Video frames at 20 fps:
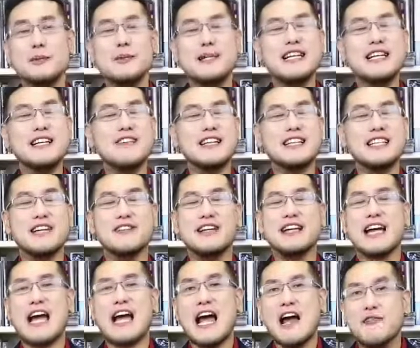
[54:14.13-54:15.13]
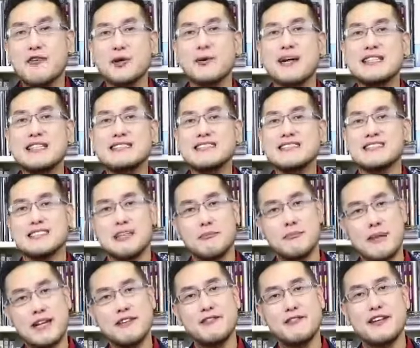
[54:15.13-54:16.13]
We believe in giving everyone
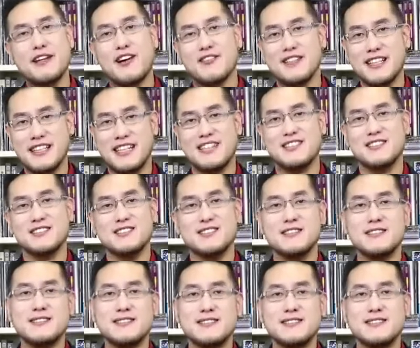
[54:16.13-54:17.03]
the benefit of the doubt.